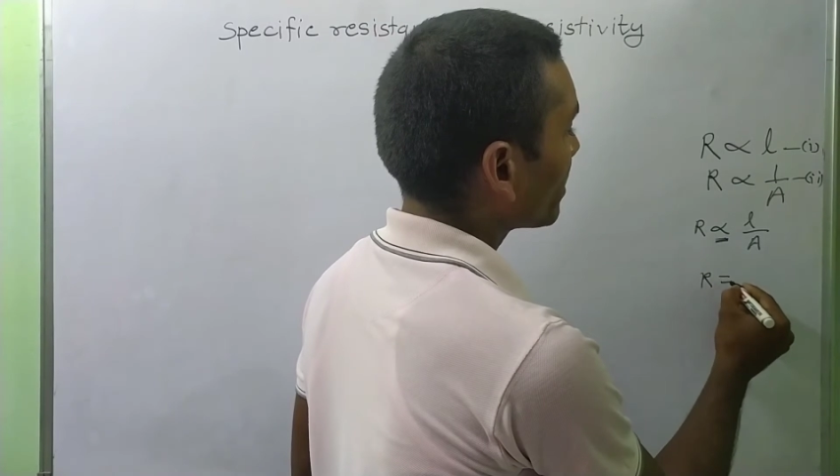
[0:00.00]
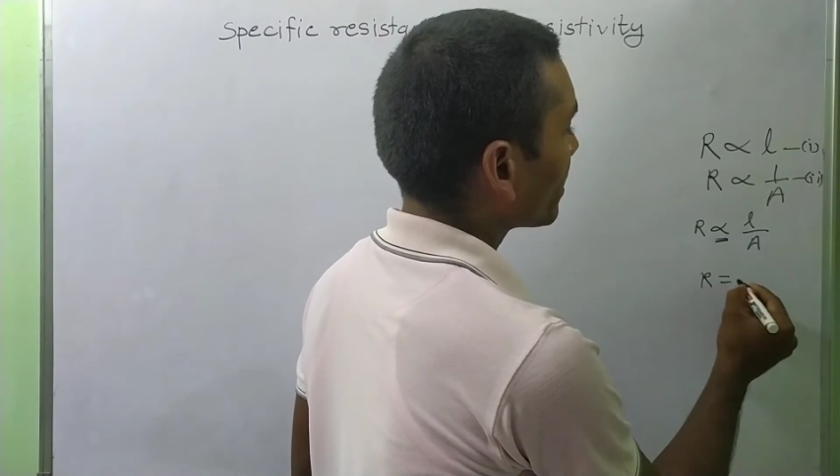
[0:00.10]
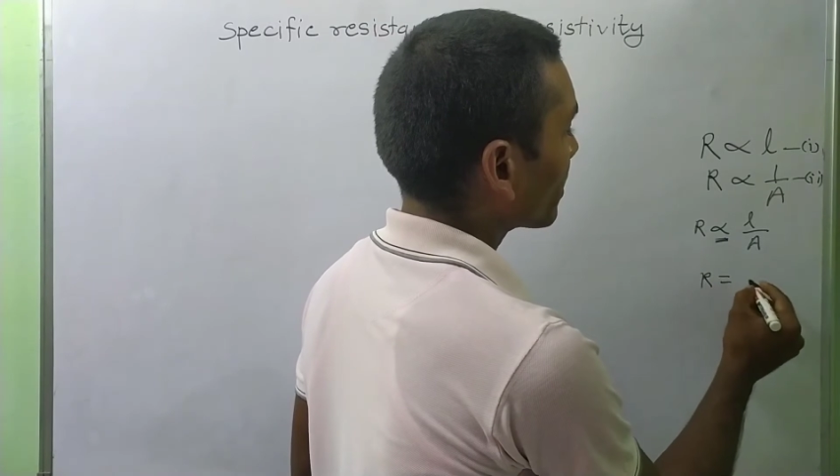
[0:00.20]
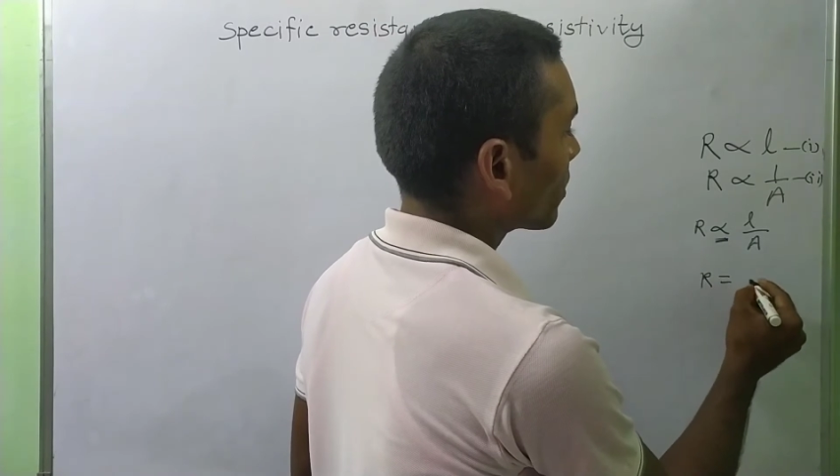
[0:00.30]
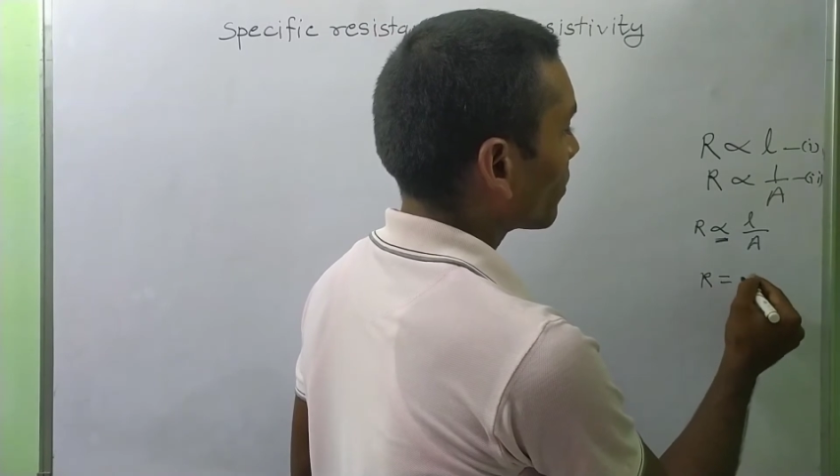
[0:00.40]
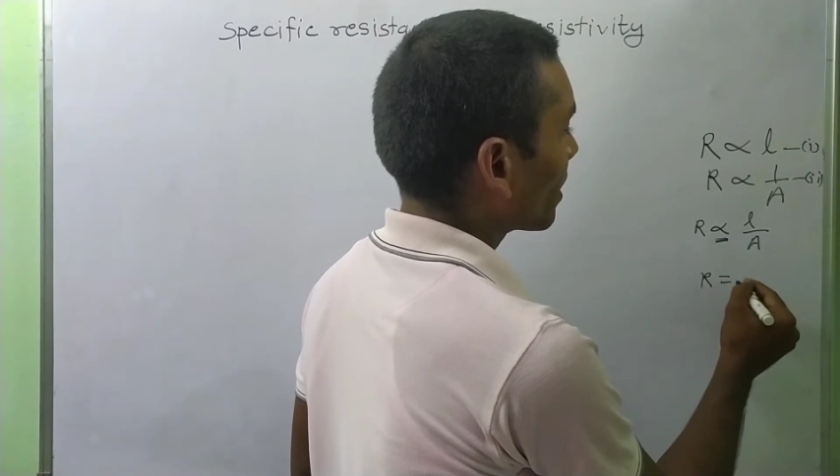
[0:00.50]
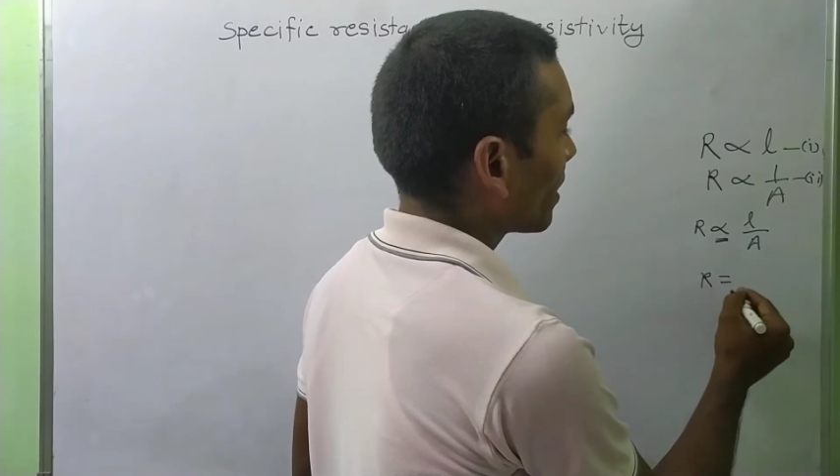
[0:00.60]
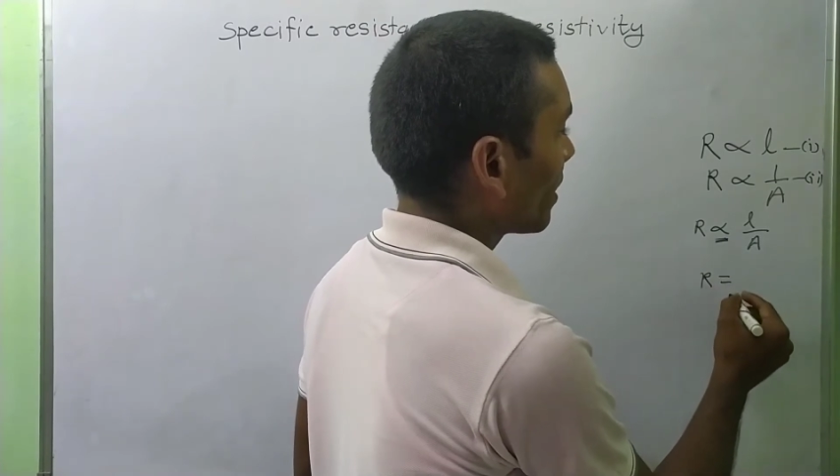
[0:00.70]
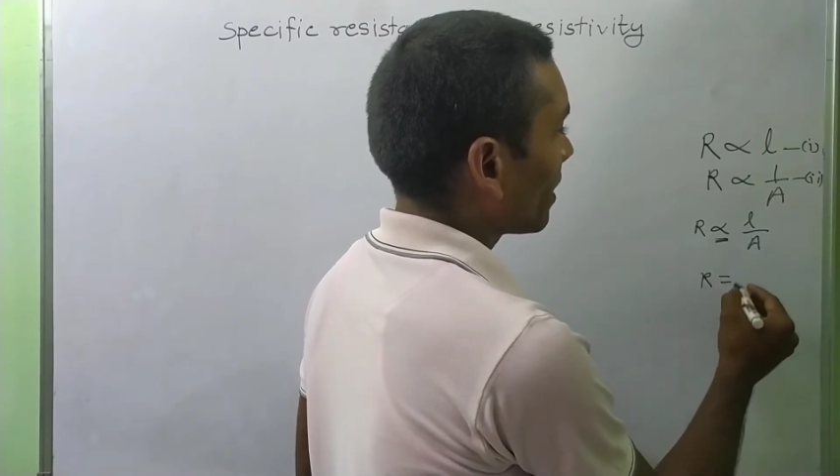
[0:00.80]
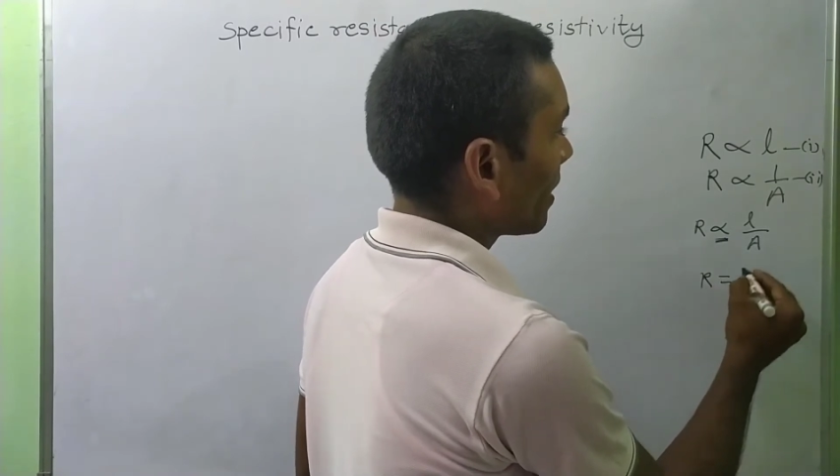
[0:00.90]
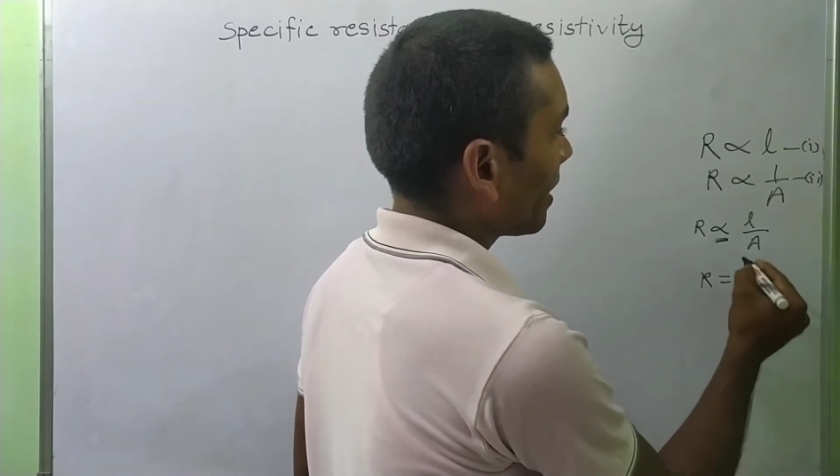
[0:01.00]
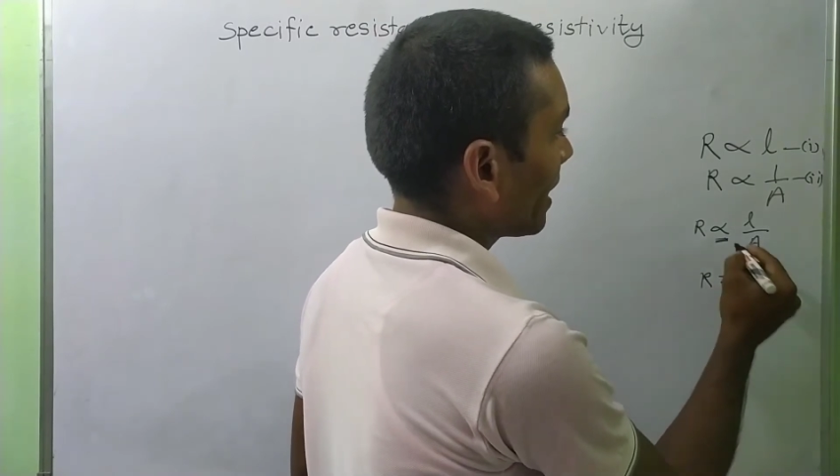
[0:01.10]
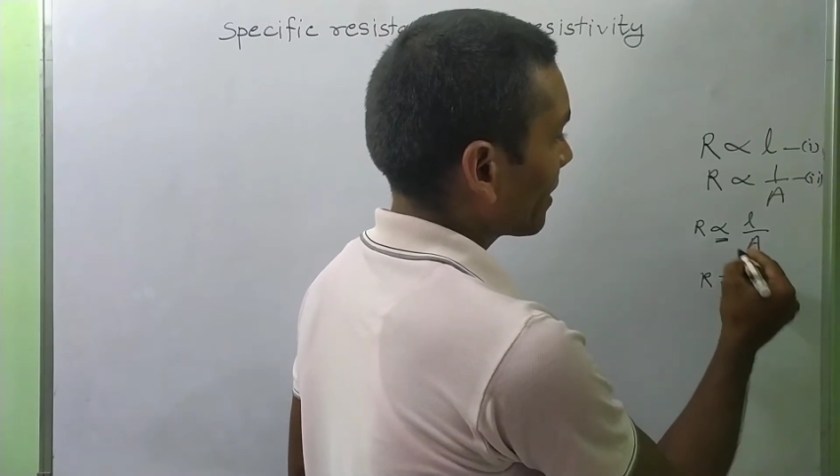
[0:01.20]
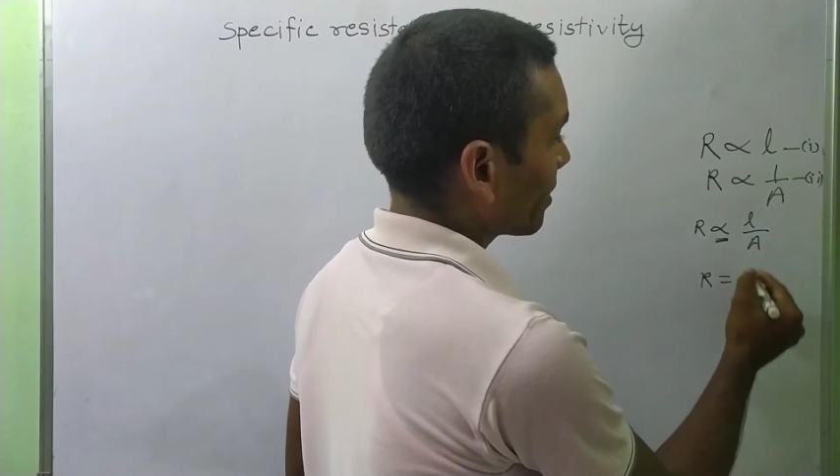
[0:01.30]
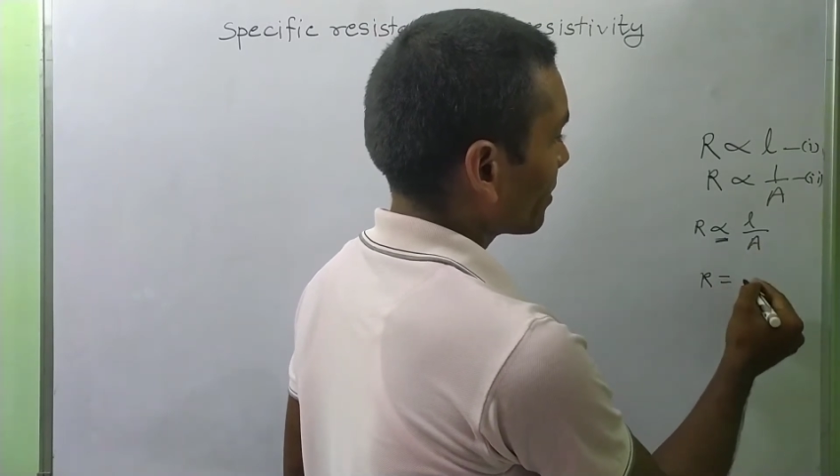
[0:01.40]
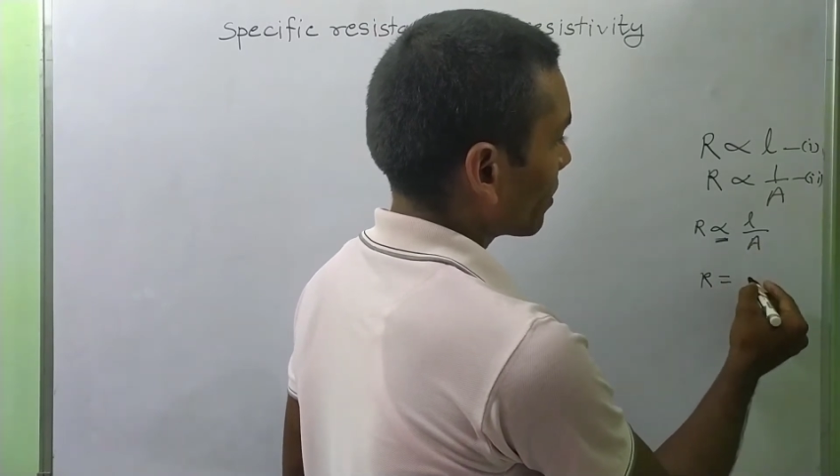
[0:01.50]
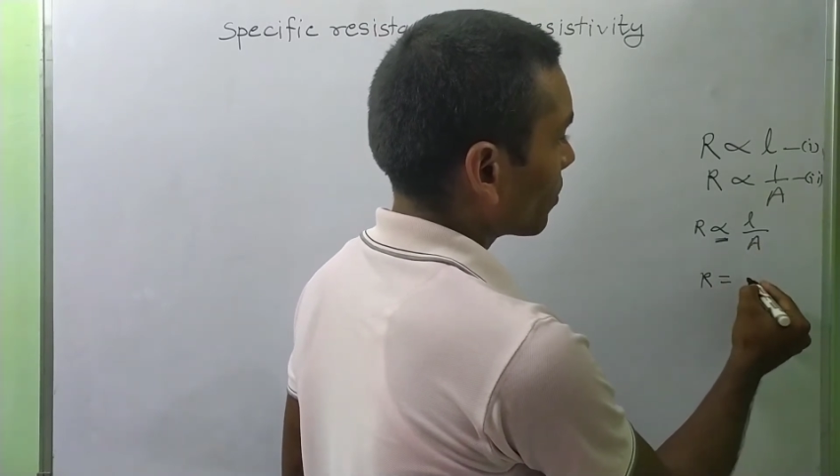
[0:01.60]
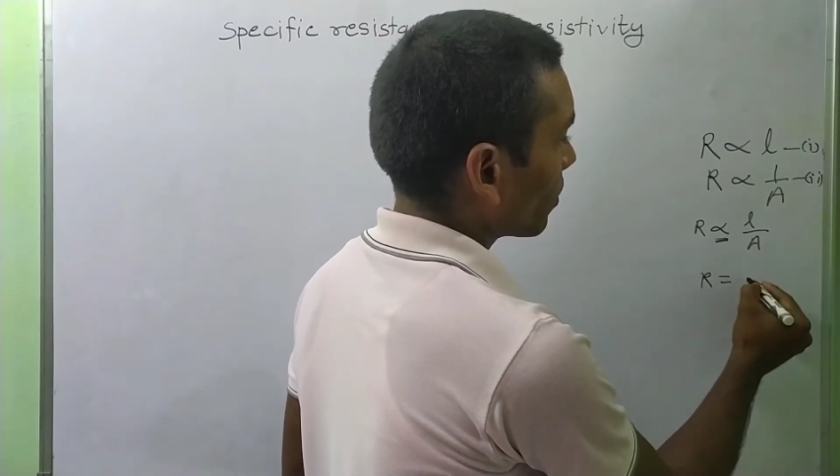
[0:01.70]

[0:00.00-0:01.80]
be equal, let the